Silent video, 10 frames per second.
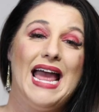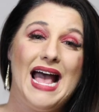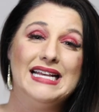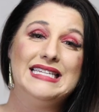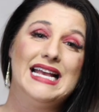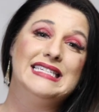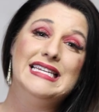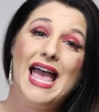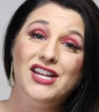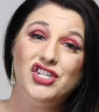asked as
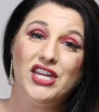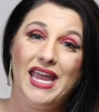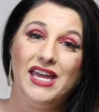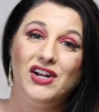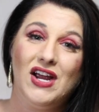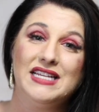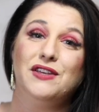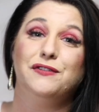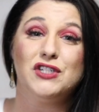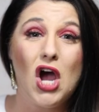an educator, as
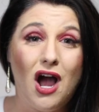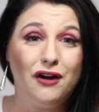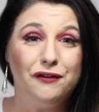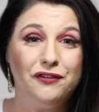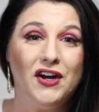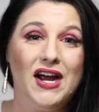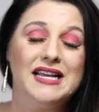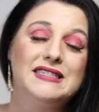a photographer,